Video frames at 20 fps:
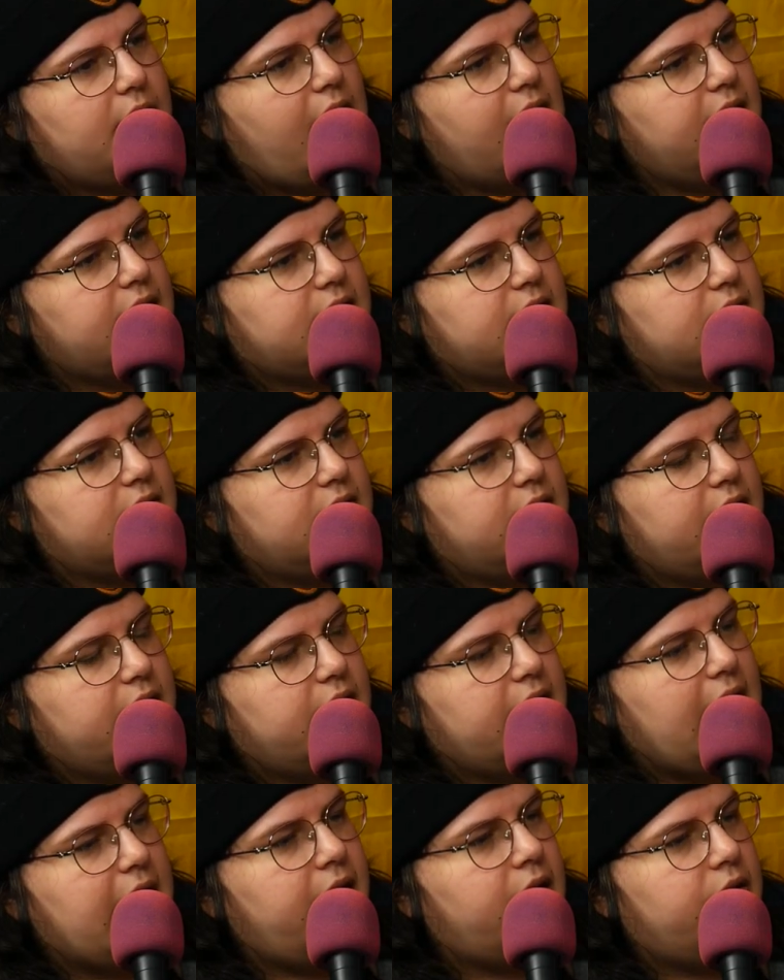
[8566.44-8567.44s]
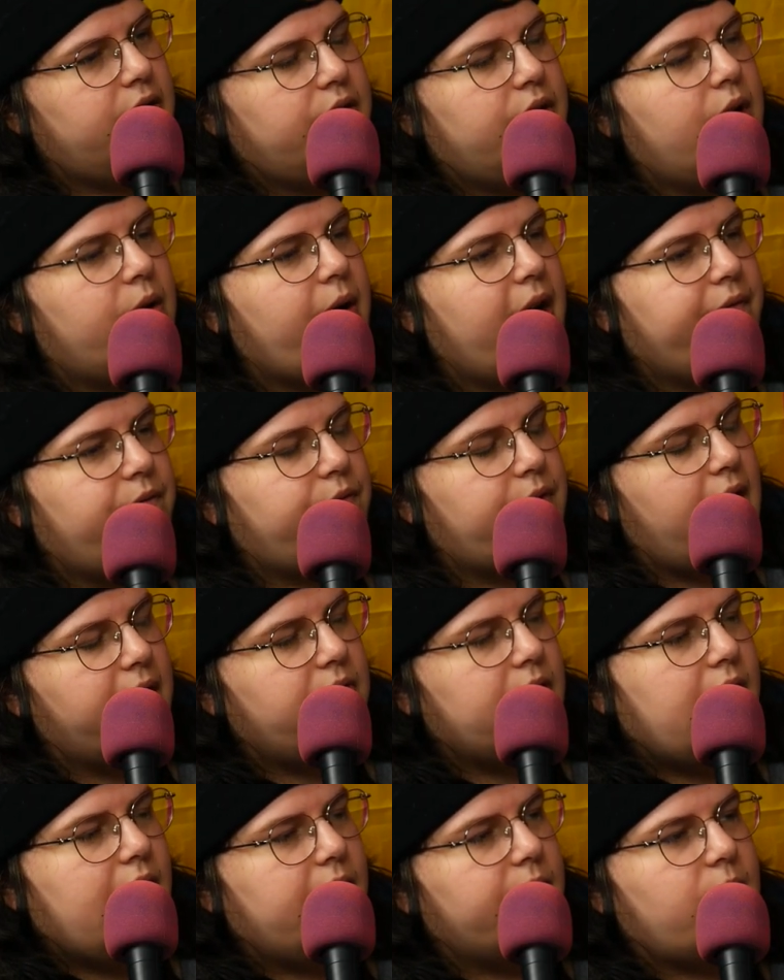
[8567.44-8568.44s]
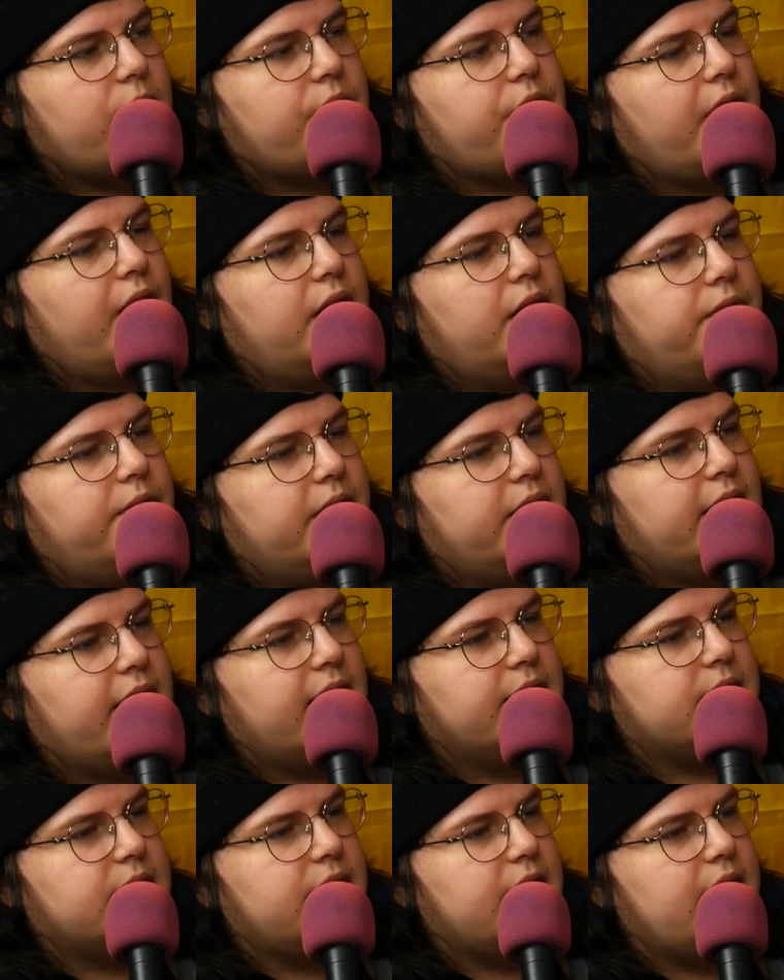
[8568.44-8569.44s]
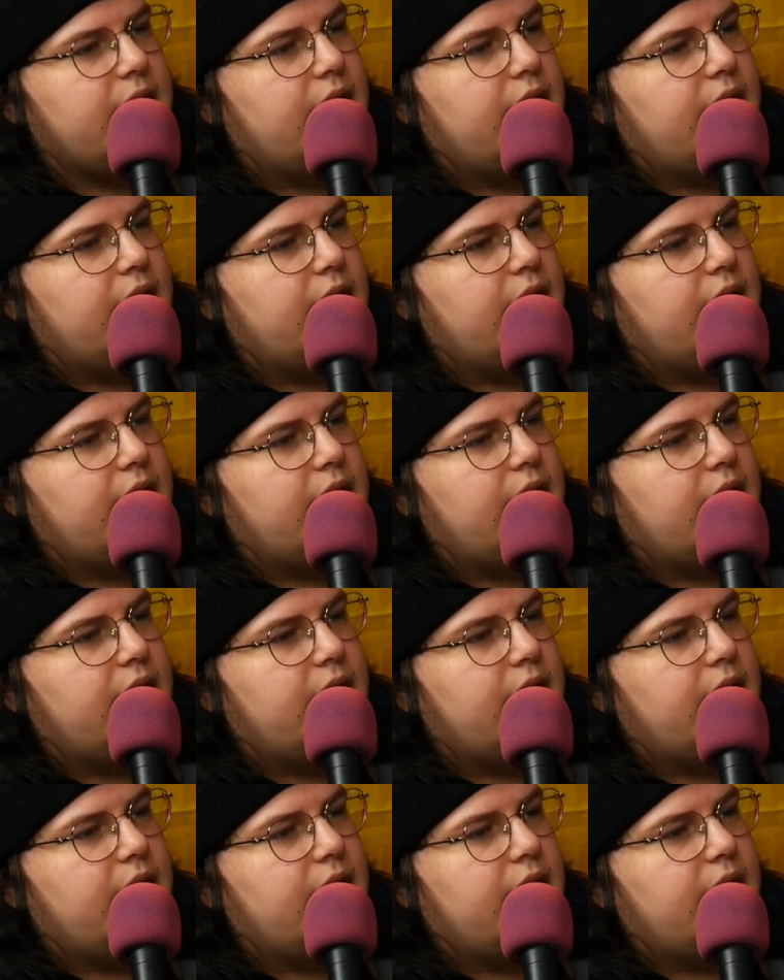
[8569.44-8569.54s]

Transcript: it's and you know I've never ever thought of it as an